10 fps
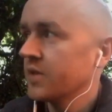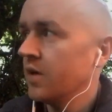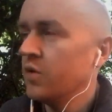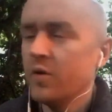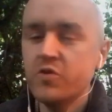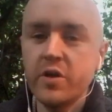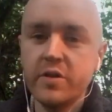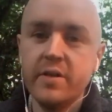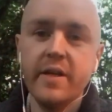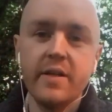Although I've tried
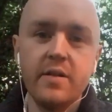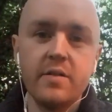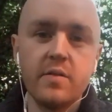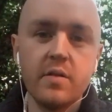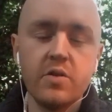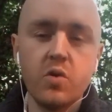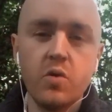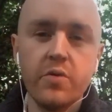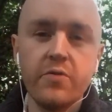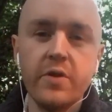to take a
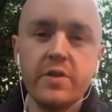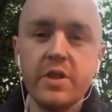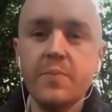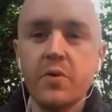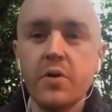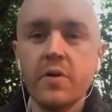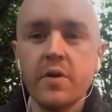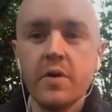sort of a deeper